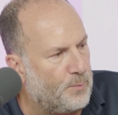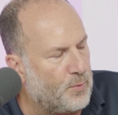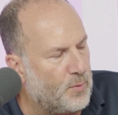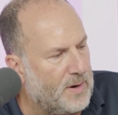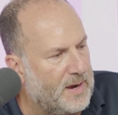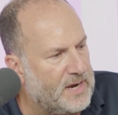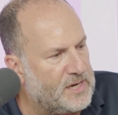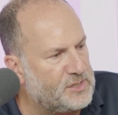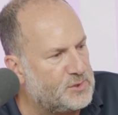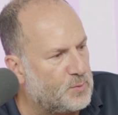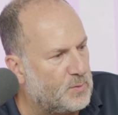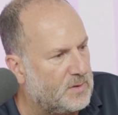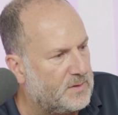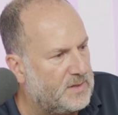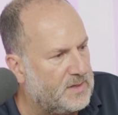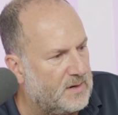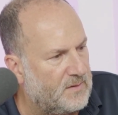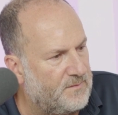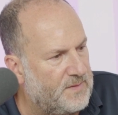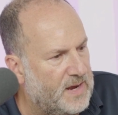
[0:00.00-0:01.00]
price where
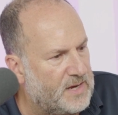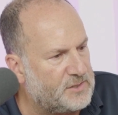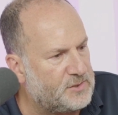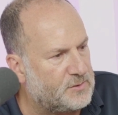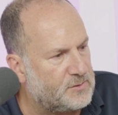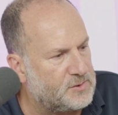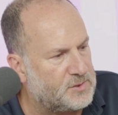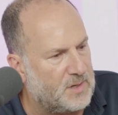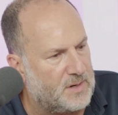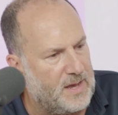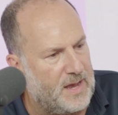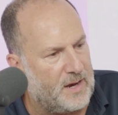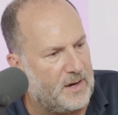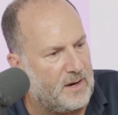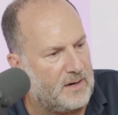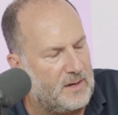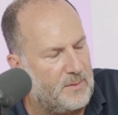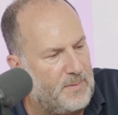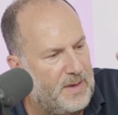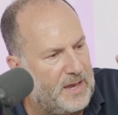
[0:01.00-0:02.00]
the investors are not
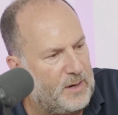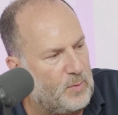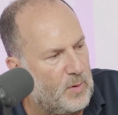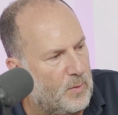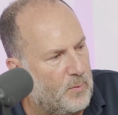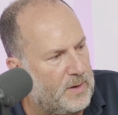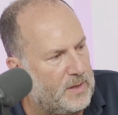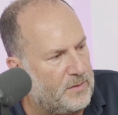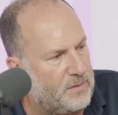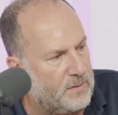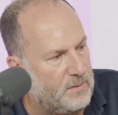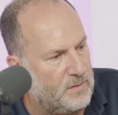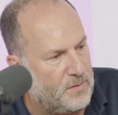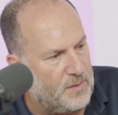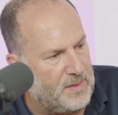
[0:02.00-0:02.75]
going to make what we've